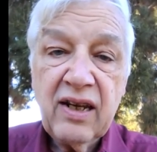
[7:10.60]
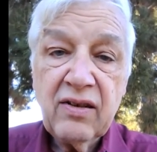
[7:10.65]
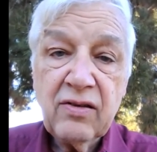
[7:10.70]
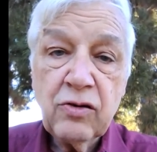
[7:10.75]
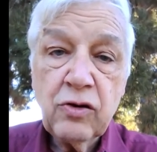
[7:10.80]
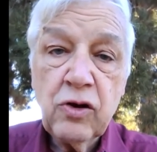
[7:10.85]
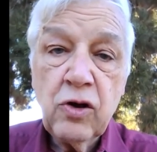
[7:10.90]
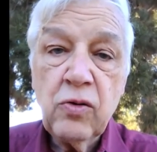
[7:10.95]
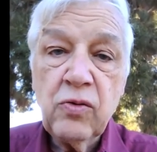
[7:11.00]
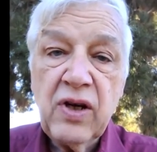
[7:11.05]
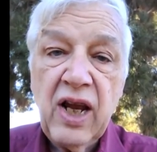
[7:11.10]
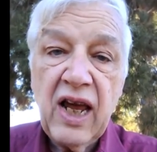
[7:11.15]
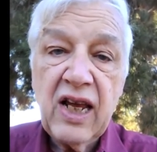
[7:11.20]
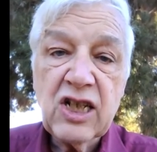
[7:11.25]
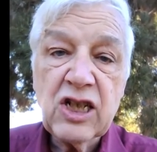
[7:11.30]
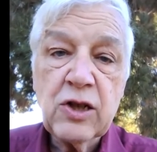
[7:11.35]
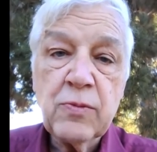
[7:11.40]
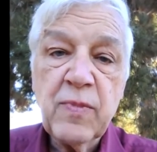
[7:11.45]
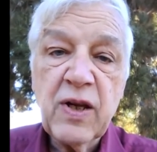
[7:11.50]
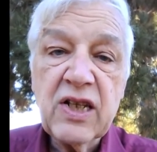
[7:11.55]
New
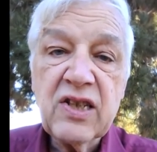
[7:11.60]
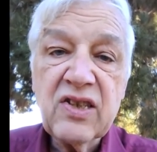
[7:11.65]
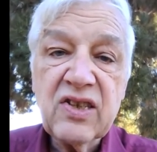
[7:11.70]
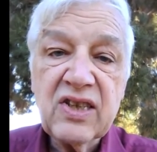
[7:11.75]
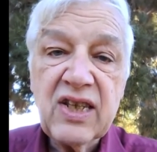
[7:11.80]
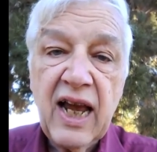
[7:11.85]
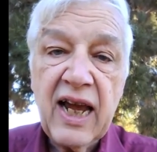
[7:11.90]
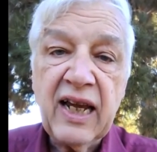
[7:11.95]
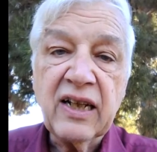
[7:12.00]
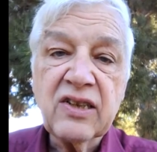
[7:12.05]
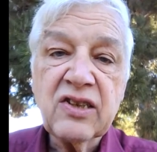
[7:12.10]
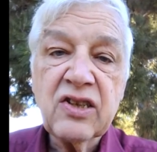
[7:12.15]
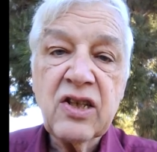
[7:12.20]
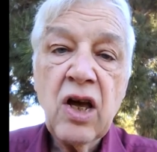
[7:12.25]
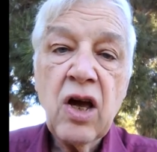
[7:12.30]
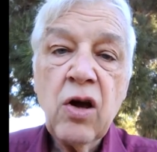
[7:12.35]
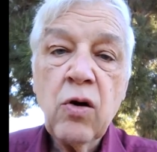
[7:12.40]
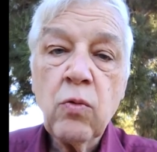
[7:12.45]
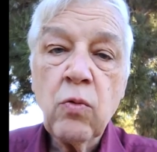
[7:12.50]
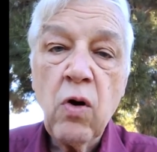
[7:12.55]
Testament saints
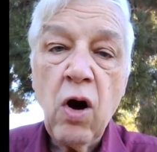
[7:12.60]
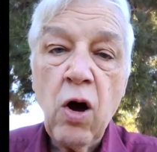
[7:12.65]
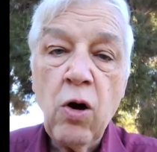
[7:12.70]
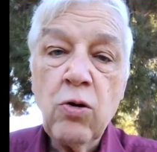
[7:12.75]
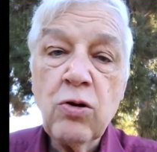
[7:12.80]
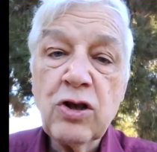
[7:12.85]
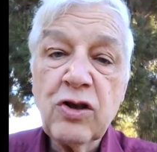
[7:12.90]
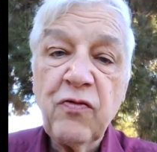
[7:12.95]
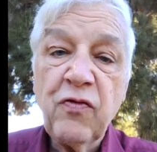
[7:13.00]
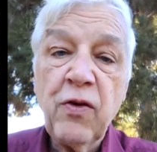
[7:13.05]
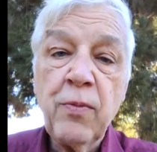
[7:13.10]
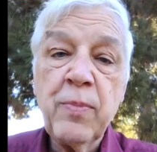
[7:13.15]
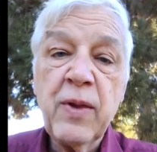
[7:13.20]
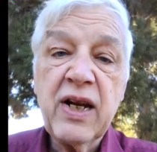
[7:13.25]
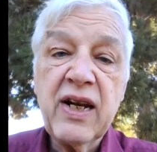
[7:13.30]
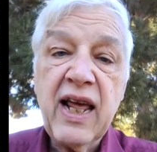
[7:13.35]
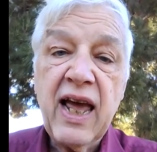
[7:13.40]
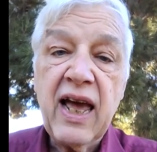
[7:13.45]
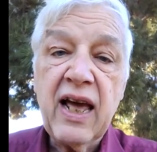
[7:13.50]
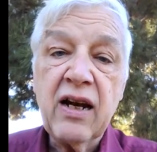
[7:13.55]
rose from the
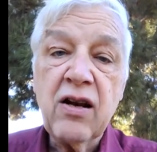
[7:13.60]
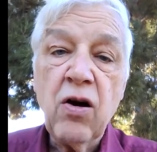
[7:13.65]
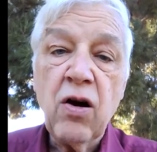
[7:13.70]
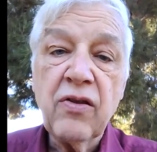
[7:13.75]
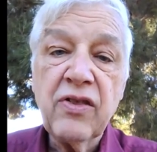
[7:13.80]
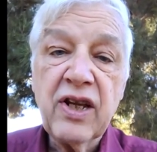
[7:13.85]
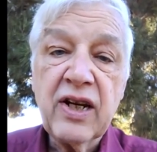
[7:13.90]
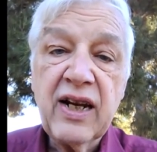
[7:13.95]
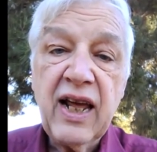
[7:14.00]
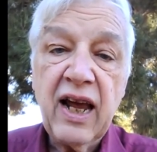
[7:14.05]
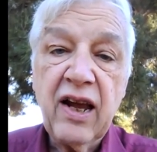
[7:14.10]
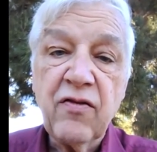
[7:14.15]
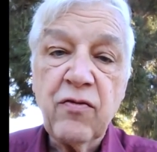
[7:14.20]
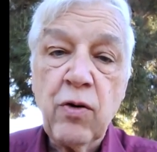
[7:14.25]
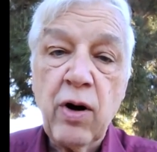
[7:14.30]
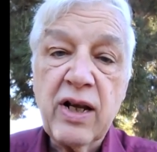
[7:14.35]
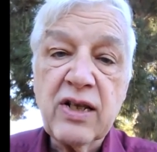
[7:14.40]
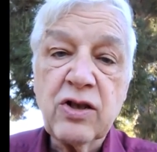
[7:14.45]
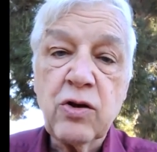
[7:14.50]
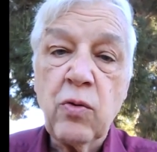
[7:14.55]
dead on the day of
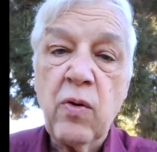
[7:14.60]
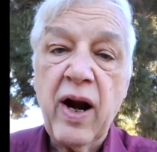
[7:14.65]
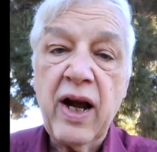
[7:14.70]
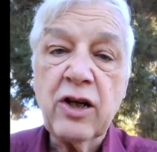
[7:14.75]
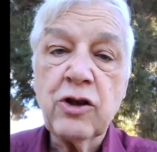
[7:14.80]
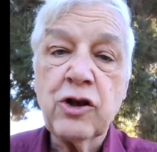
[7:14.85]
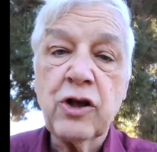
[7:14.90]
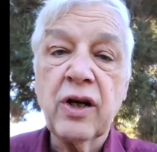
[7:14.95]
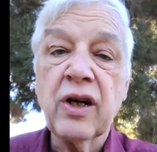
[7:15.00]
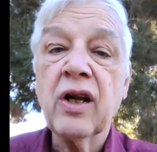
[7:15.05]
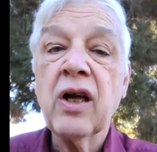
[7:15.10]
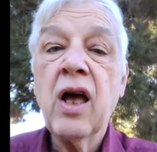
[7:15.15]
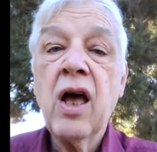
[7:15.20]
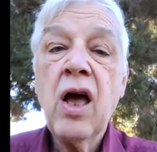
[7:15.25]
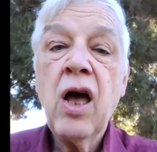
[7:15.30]
resurrection,